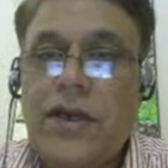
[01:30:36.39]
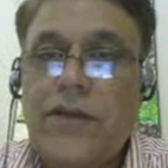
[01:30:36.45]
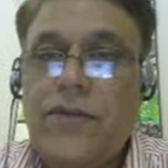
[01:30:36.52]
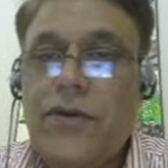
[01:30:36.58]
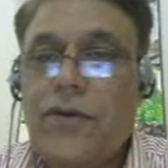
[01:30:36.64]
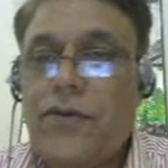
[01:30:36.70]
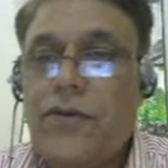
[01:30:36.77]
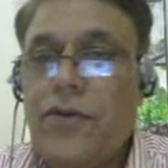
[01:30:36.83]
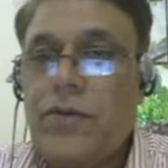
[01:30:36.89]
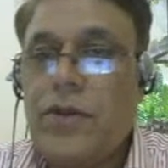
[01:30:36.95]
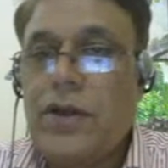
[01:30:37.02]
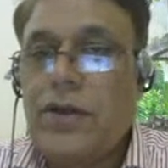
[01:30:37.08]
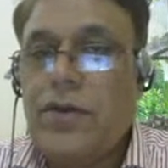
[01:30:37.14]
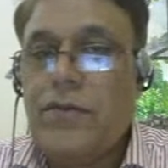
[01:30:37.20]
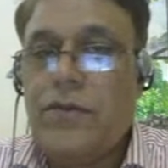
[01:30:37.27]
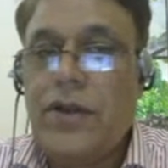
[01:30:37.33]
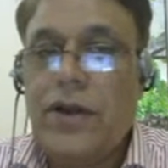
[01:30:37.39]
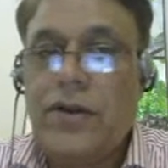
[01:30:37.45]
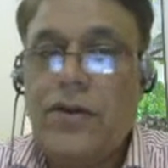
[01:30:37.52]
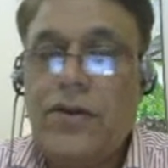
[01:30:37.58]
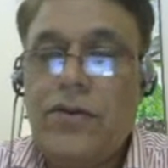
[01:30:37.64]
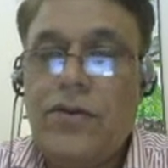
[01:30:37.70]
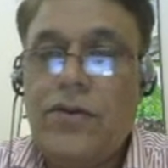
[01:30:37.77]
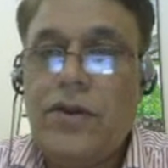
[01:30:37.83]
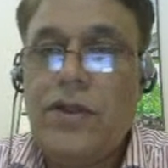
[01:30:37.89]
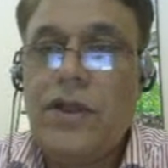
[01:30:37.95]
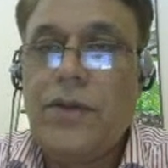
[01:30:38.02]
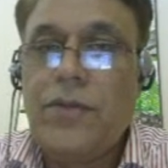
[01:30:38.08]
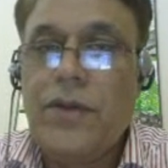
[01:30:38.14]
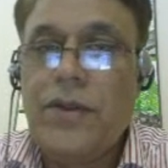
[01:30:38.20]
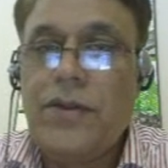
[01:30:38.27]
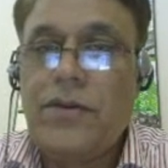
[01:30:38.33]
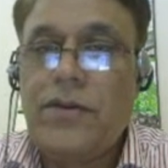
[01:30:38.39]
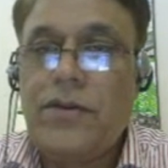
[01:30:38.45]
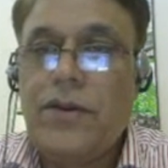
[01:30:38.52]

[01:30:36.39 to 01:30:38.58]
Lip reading: different from that you do in the presence